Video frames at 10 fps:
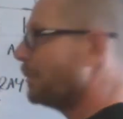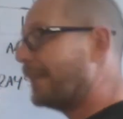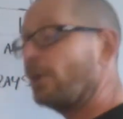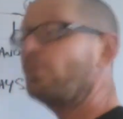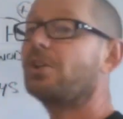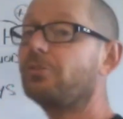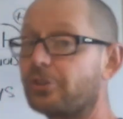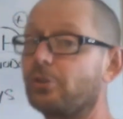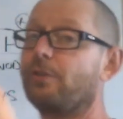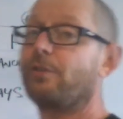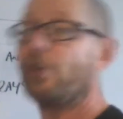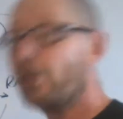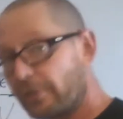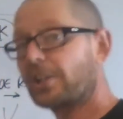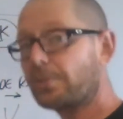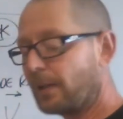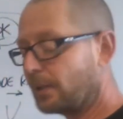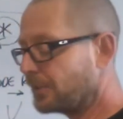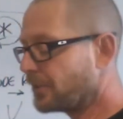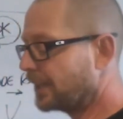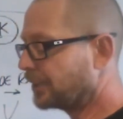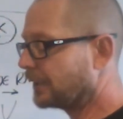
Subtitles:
so he goes on to do further experimentation,